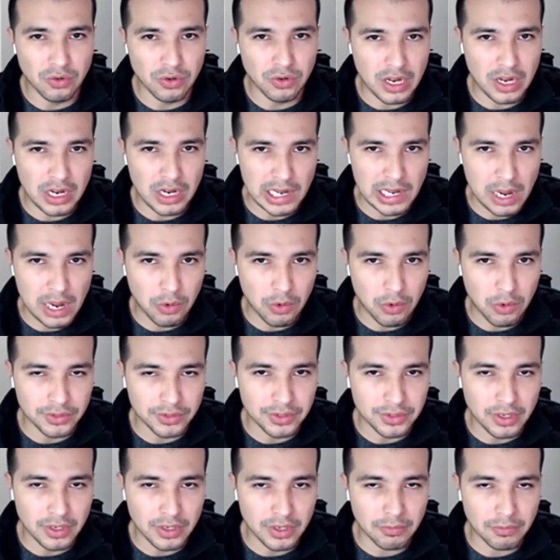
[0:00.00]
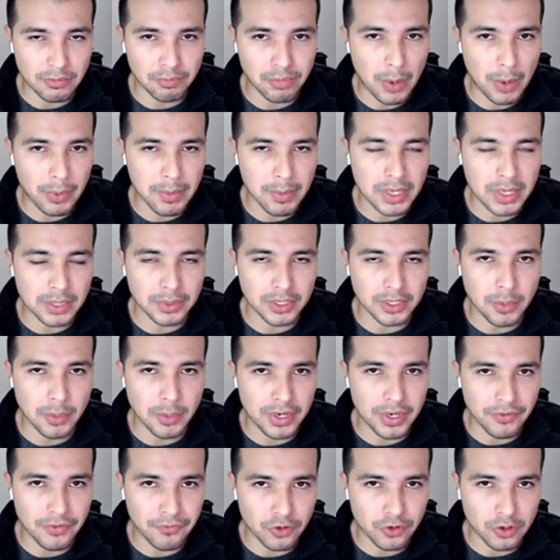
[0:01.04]
our property management company
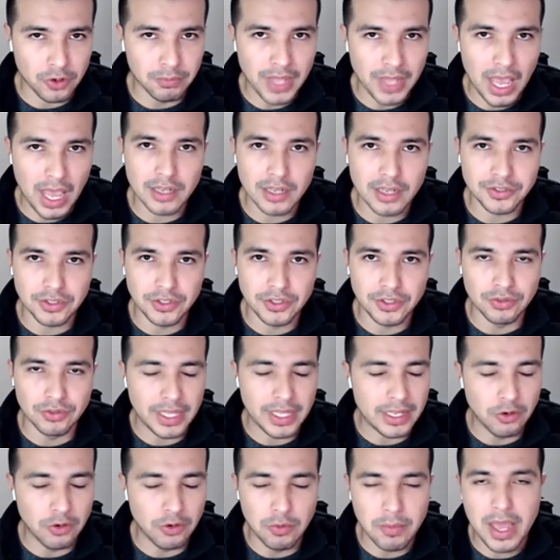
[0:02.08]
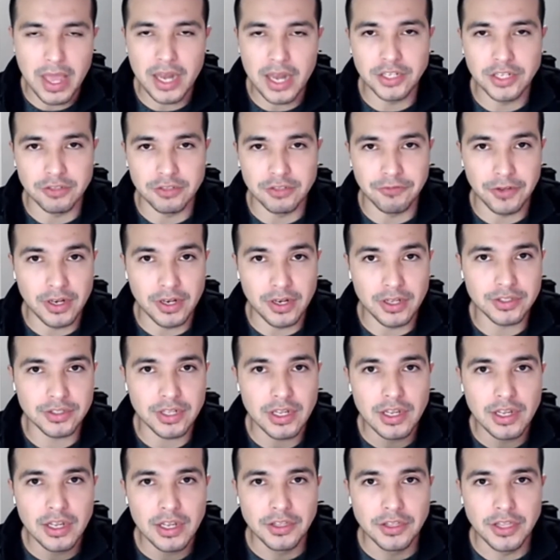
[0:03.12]
from Dallas, they don't manage in Phoenix.
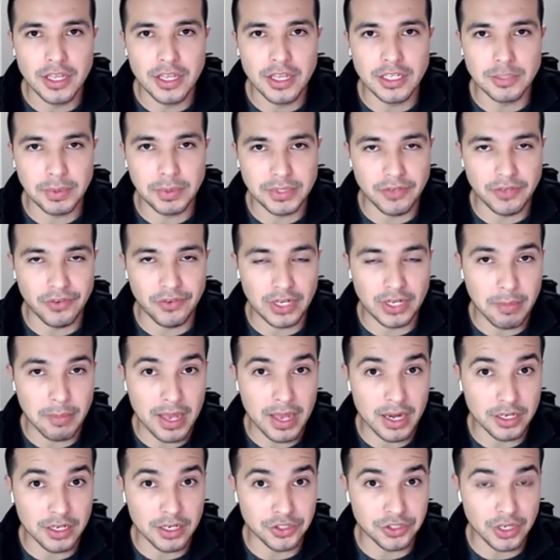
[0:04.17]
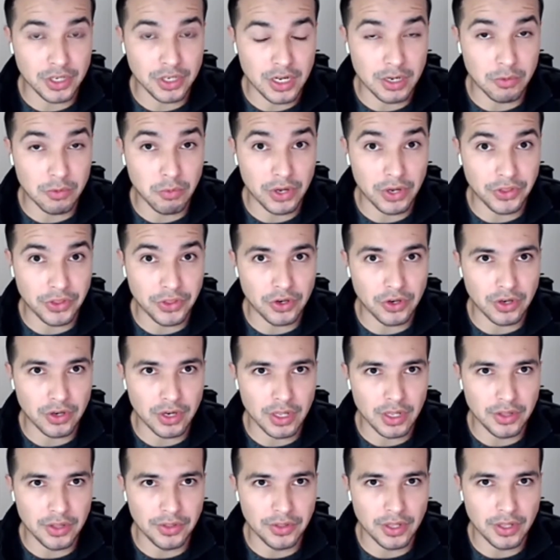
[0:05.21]
They specifically manage right there
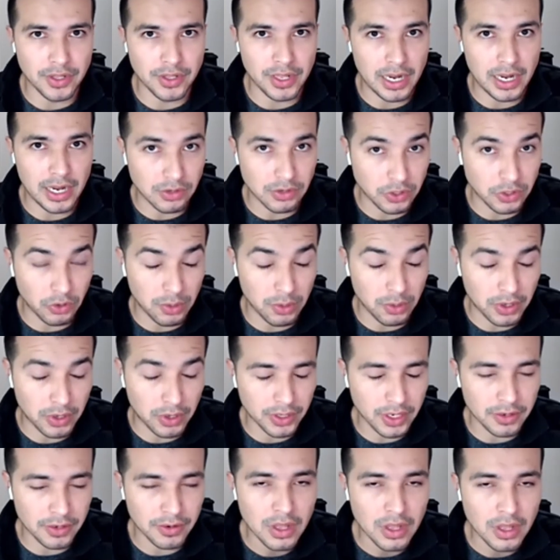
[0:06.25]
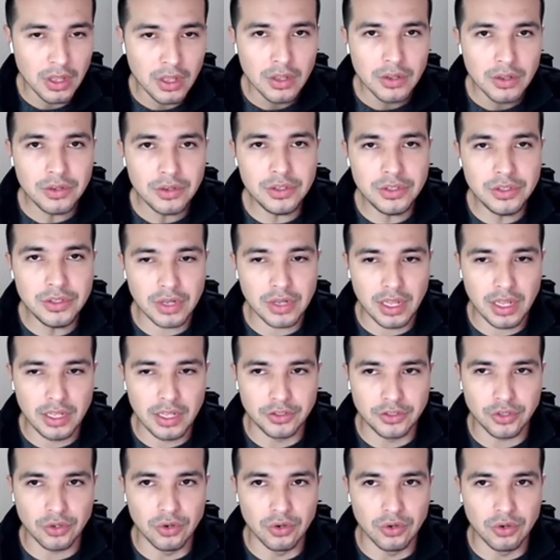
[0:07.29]
in the Arizona market. And
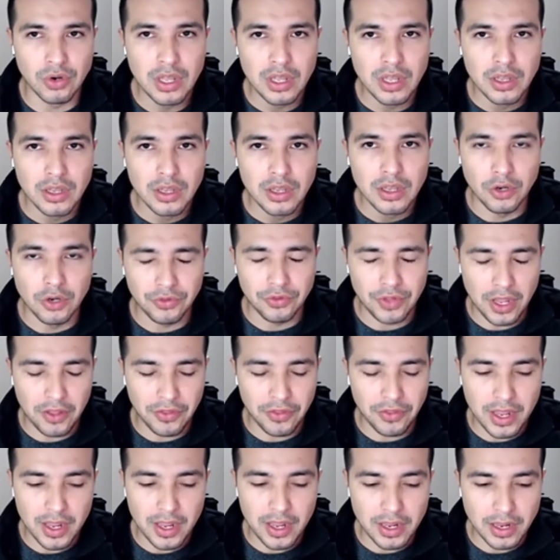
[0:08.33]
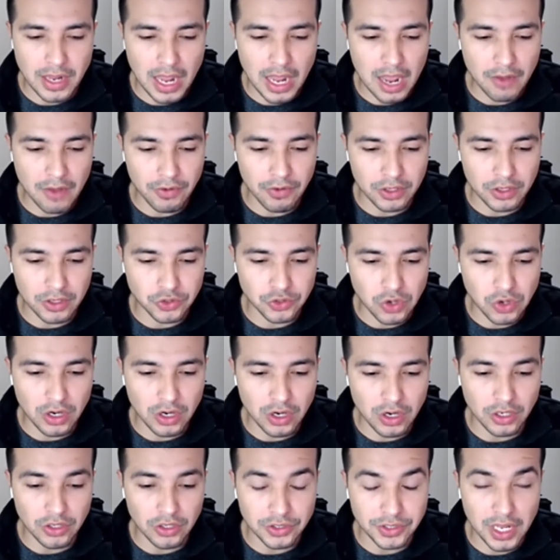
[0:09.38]
so, they have a strong
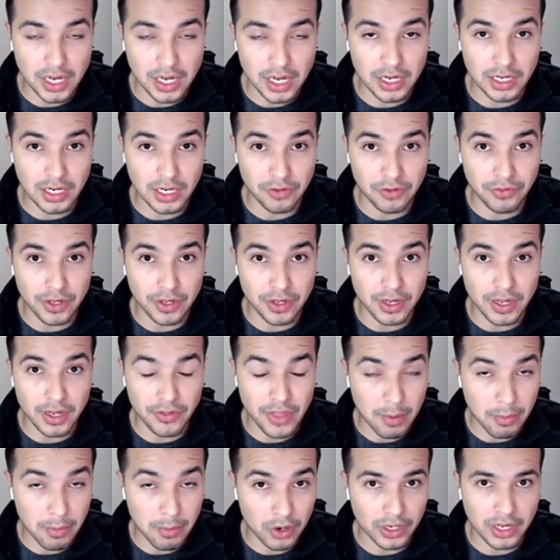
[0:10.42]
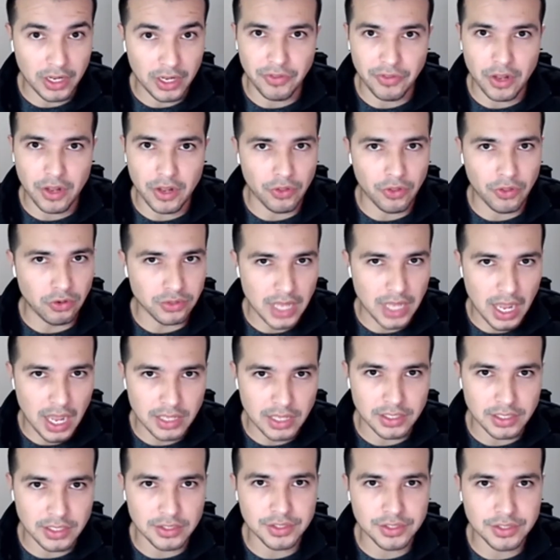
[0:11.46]
understanding of that market, of those
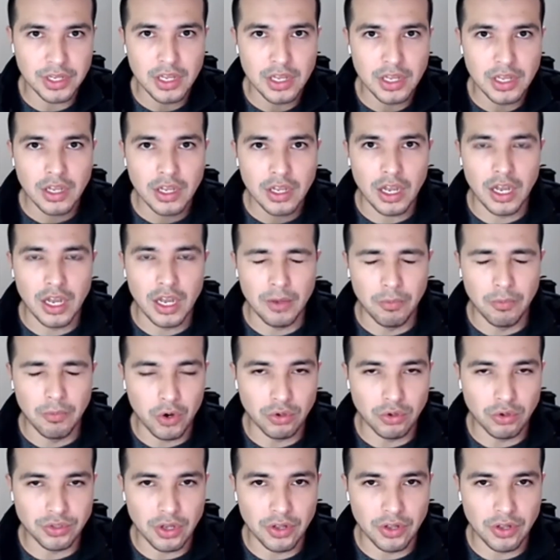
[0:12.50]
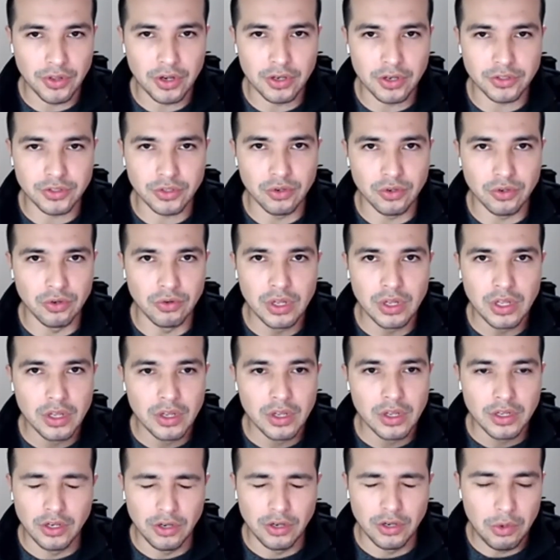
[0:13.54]
assets. what goes on there. So,
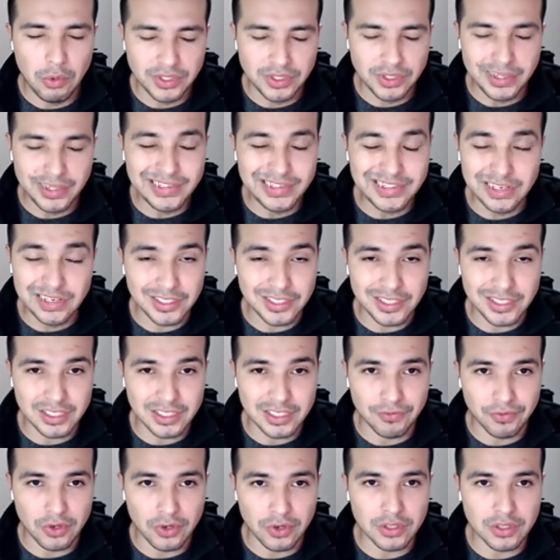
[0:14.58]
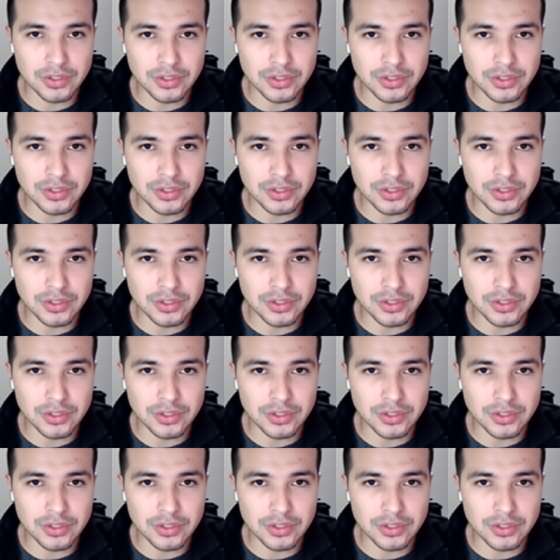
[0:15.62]
it was an easy decision for us,